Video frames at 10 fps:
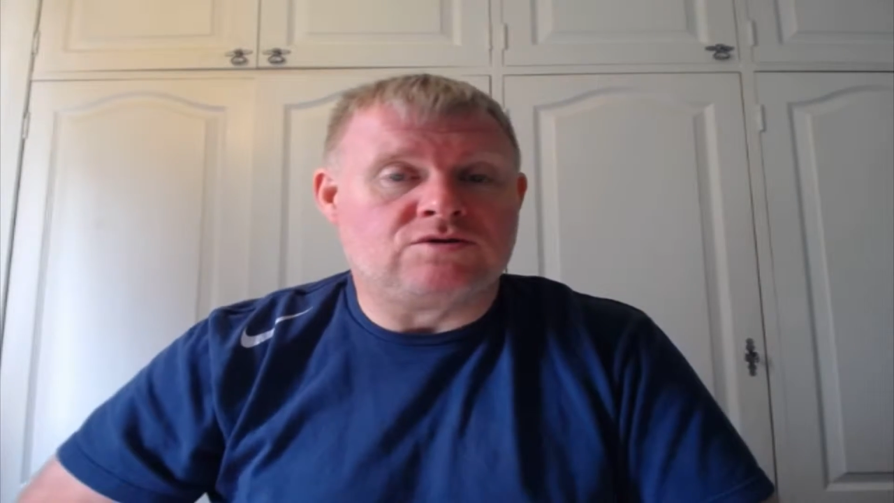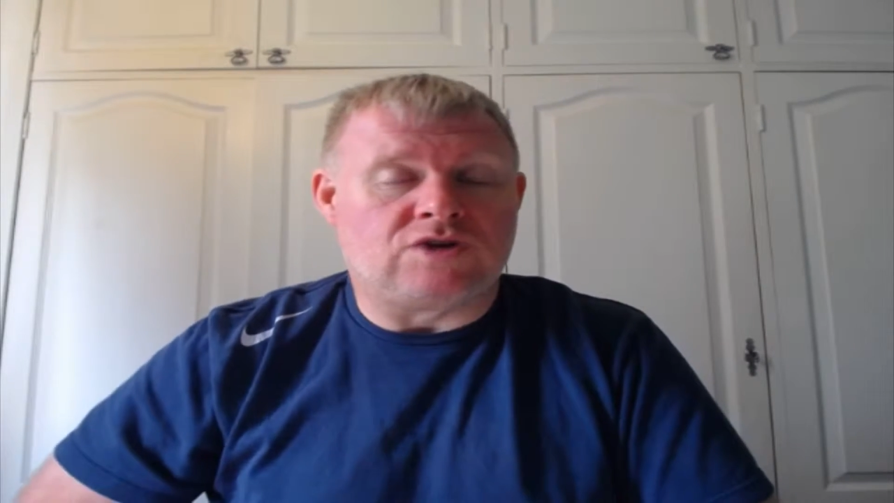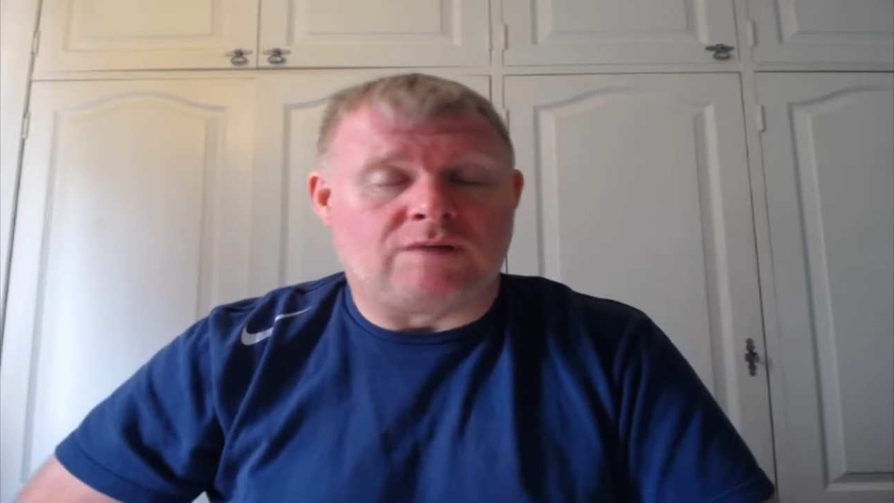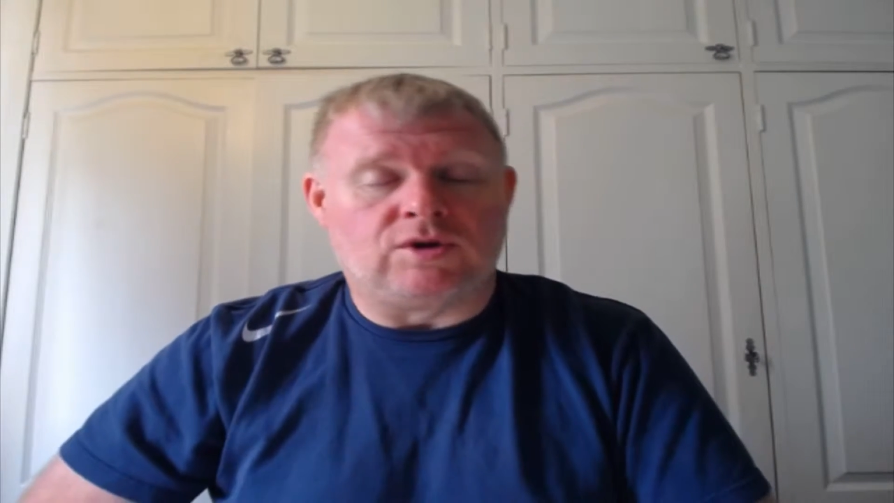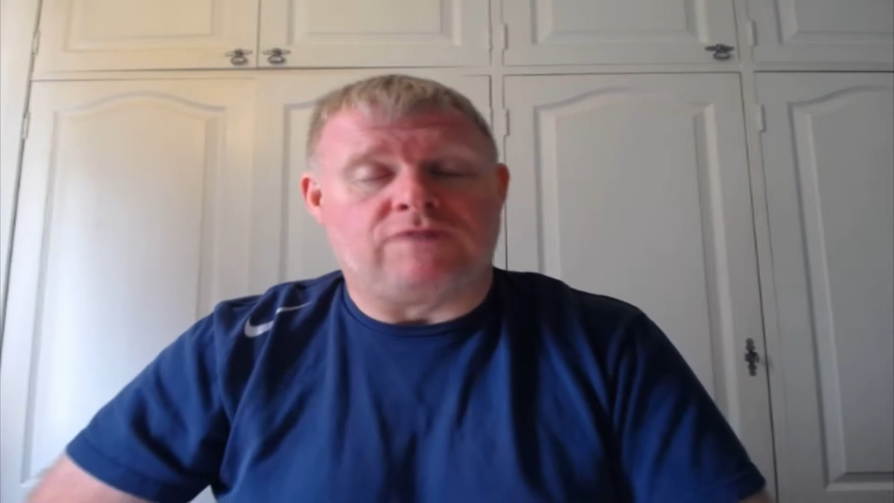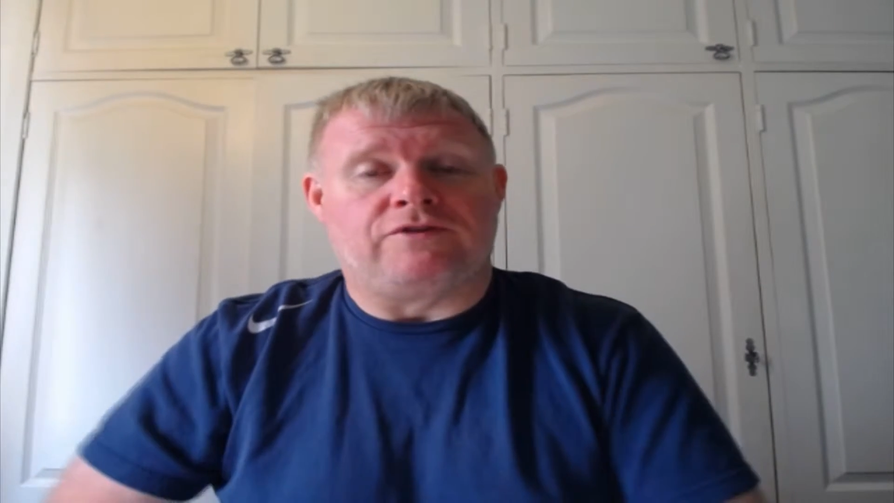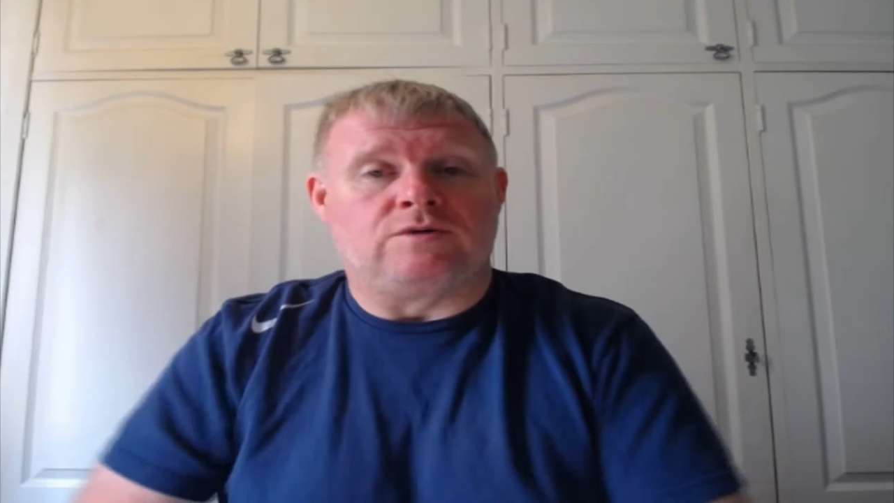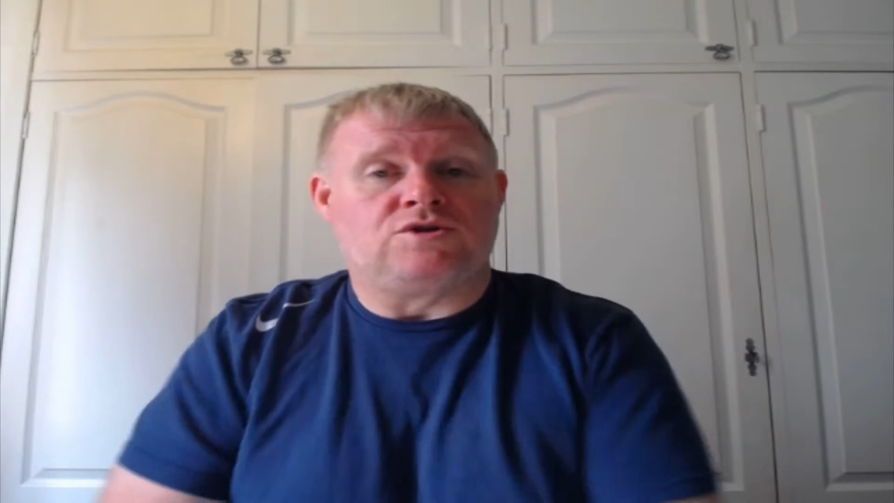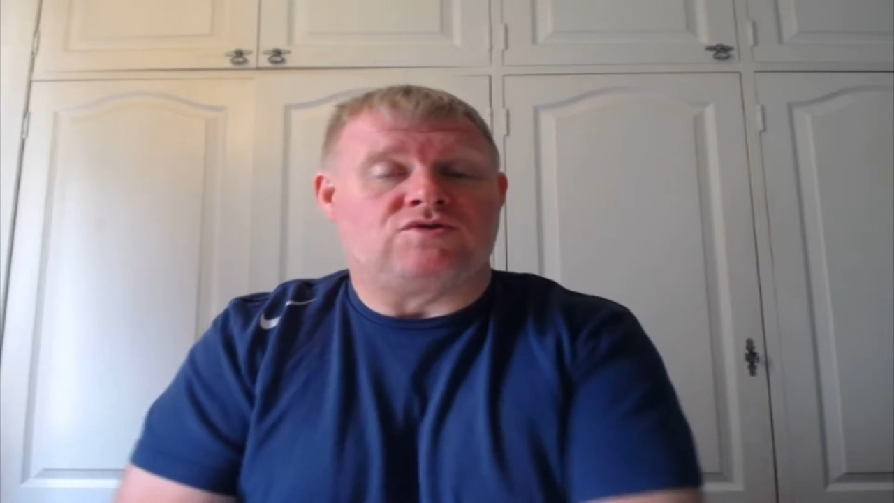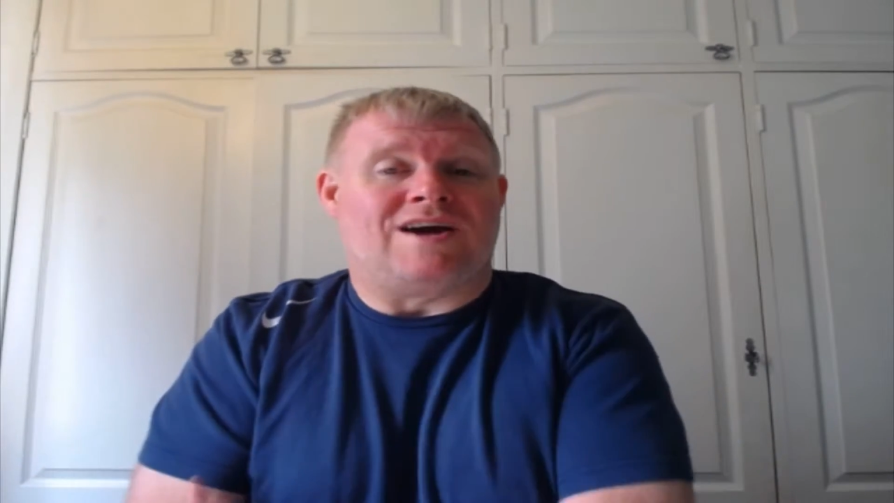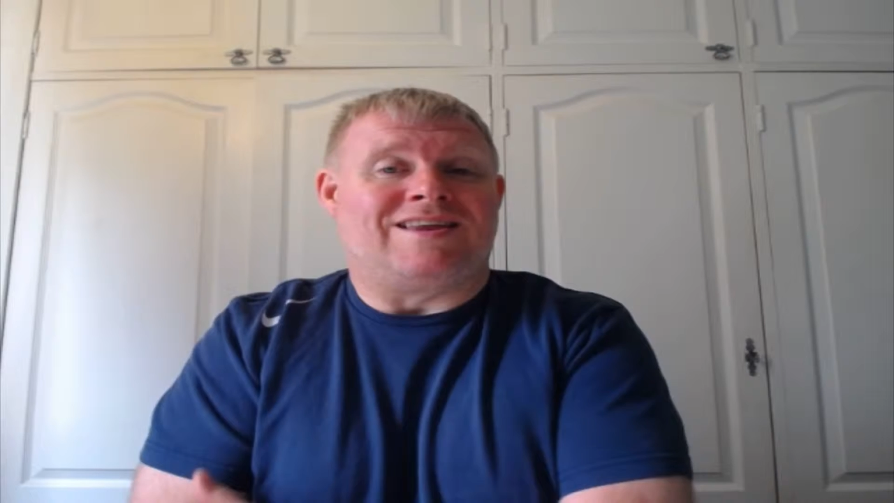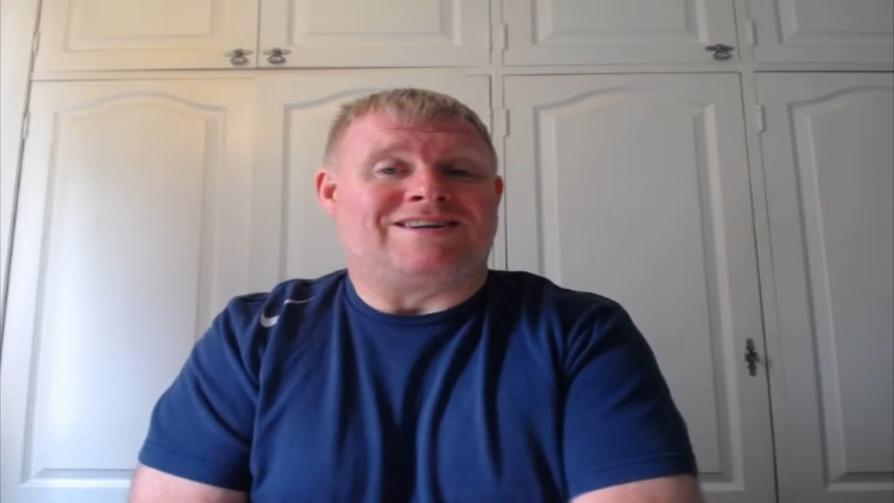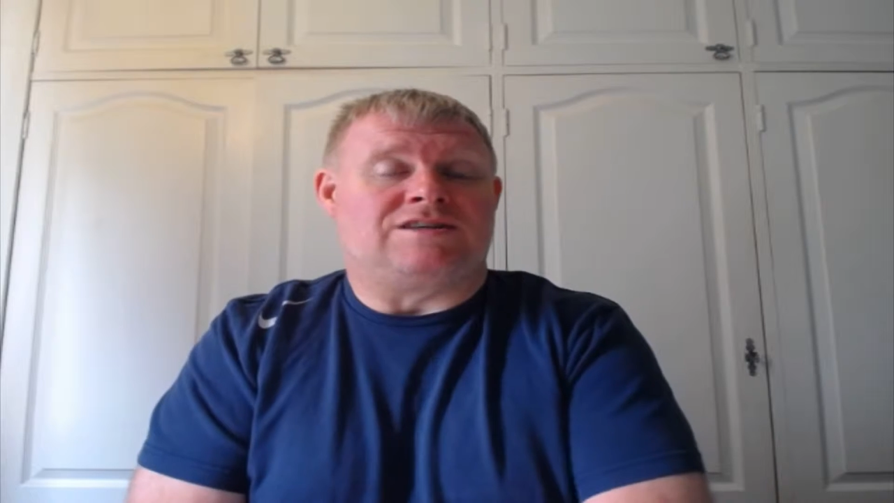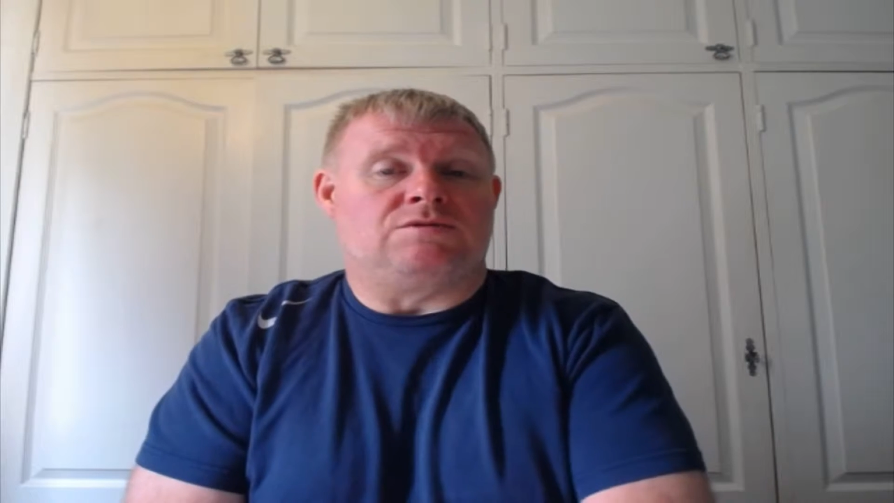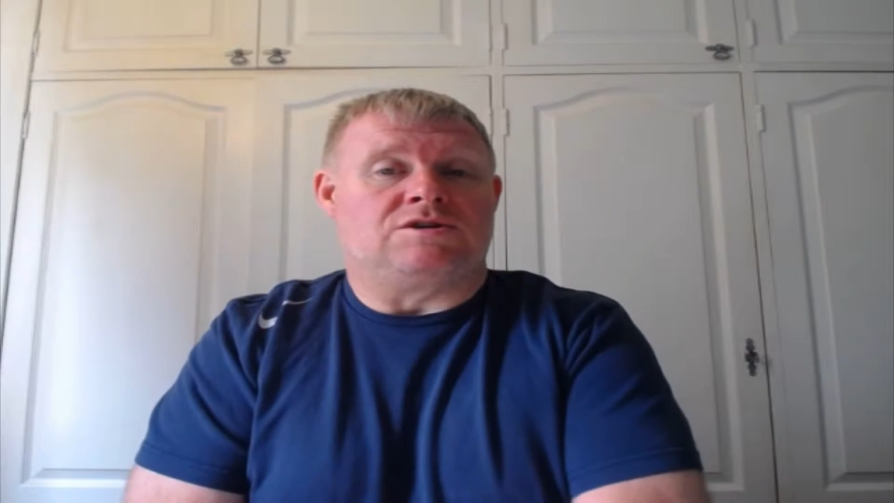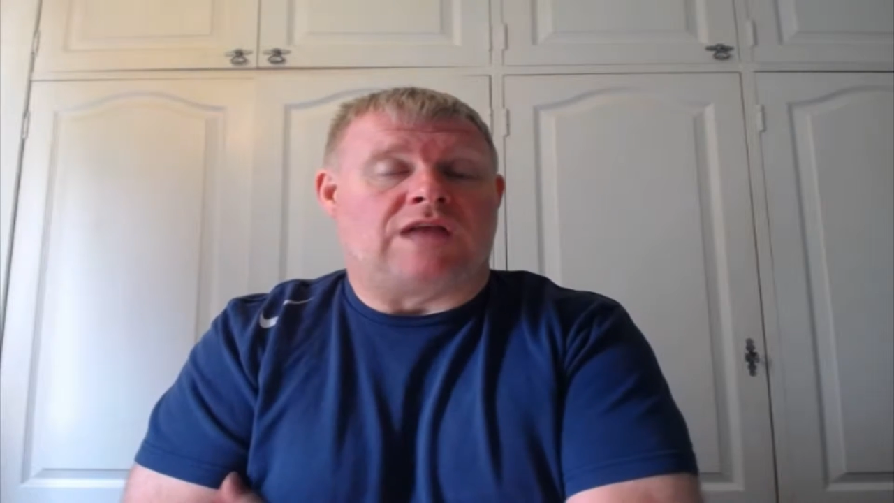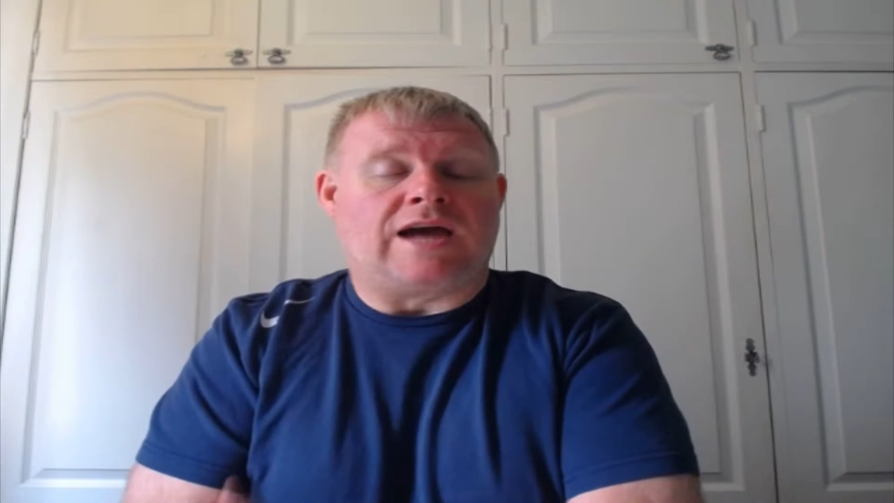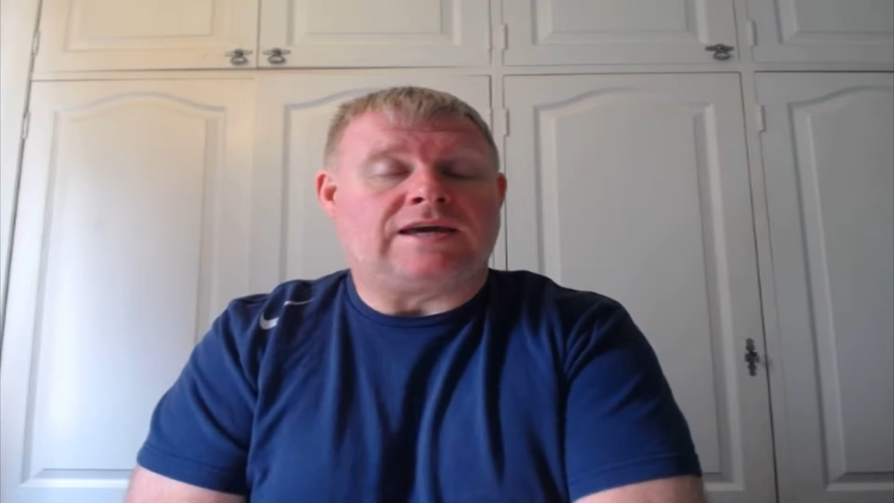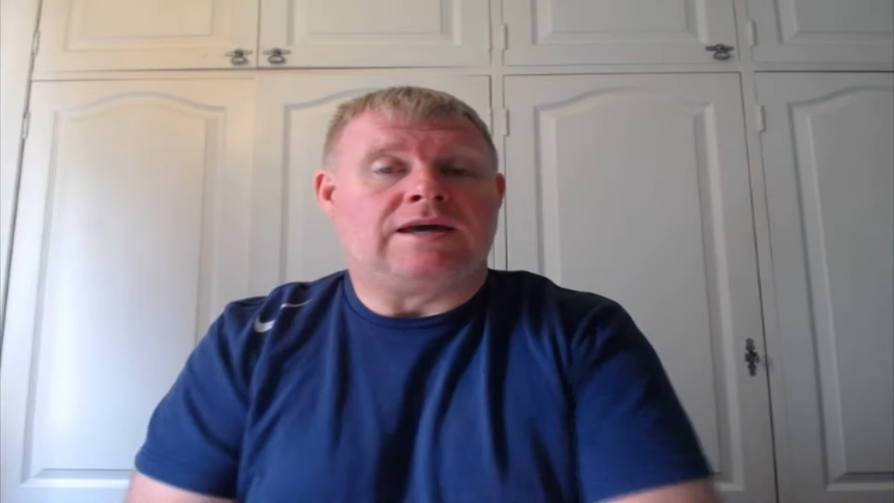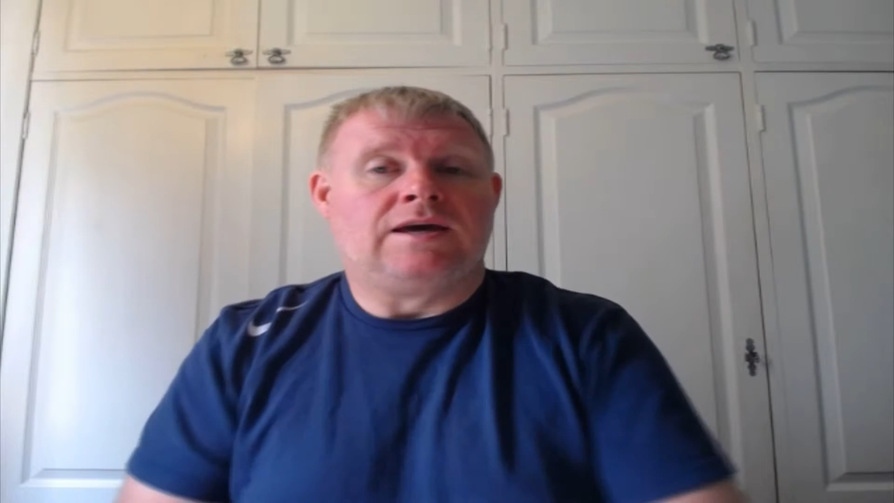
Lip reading: so I'm looking forward to trying that, see what it's like.